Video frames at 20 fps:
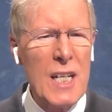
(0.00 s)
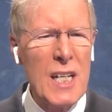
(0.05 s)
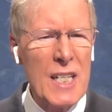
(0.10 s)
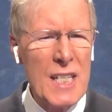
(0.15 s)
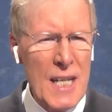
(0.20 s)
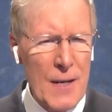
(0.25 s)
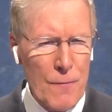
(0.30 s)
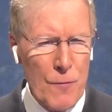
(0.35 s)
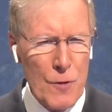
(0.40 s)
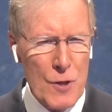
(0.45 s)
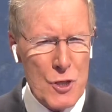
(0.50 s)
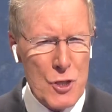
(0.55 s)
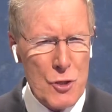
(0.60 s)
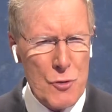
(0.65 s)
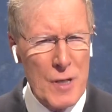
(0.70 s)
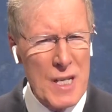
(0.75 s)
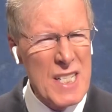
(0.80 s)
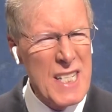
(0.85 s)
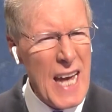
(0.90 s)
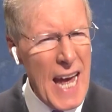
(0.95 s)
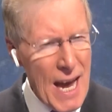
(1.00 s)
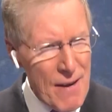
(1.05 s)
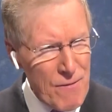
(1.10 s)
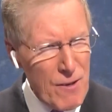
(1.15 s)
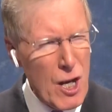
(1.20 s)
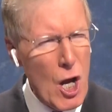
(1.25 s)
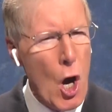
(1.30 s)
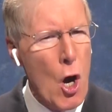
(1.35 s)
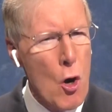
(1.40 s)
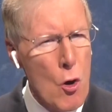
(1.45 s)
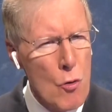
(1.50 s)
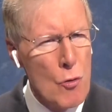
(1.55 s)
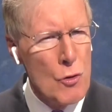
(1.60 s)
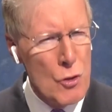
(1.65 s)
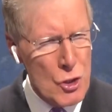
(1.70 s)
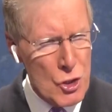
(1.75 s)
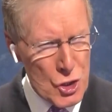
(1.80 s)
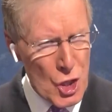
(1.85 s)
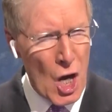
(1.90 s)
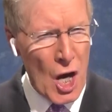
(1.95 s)
coniferous trees. They have
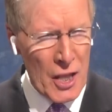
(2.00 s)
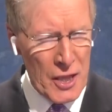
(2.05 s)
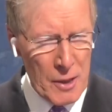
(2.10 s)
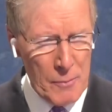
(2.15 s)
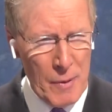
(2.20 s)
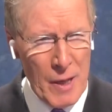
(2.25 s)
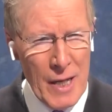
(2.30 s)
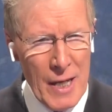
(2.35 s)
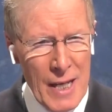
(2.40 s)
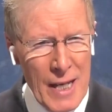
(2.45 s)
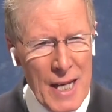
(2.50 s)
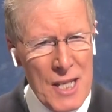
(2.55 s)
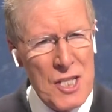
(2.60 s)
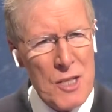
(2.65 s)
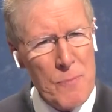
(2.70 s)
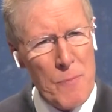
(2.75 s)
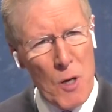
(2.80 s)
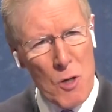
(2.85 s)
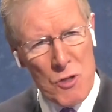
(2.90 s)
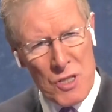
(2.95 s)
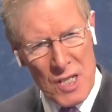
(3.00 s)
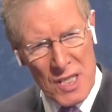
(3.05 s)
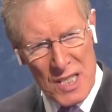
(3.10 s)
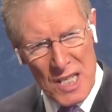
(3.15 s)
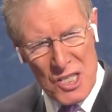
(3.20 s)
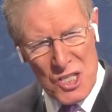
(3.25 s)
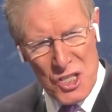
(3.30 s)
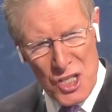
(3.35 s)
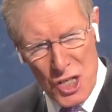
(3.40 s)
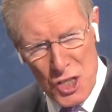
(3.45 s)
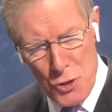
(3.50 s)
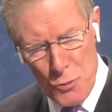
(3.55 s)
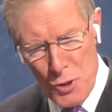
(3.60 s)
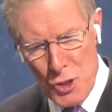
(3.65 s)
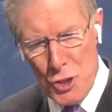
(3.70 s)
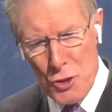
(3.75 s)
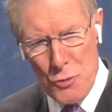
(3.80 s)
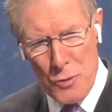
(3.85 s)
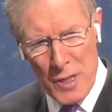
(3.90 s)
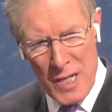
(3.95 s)
cones on them, as opposed to
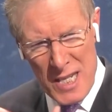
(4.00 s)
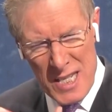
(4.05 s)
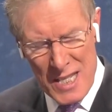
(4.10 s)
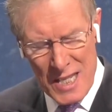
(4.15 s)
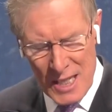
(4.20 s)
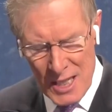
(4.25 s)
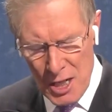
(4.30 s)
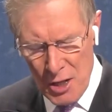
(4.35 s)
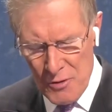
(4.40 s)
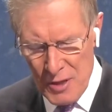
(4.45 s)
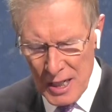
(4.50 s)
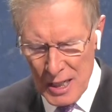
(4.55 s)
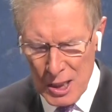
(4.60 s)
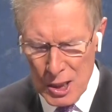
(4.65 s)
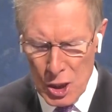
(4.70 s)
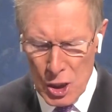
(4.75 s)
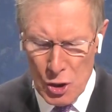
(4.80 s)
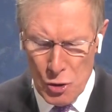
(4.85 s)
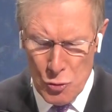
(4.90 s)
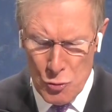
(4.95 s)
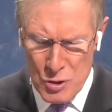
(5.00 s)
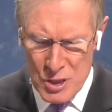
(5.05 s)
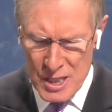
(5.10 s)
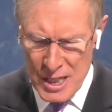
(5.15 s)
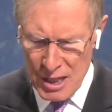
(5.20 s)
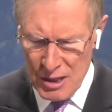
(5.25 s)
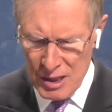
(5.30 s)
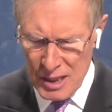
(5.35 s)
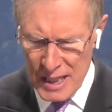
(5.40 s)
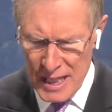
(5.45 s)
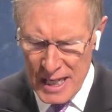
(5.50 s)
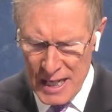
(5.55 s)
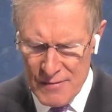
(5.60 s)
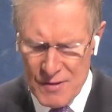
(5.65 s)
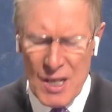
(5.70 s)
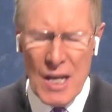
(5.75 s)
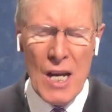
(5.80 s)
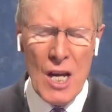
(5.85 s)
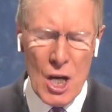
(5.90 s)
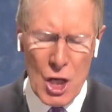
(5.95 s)
deciduous trees that you know that lose their
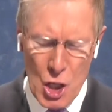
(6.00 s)
leaves.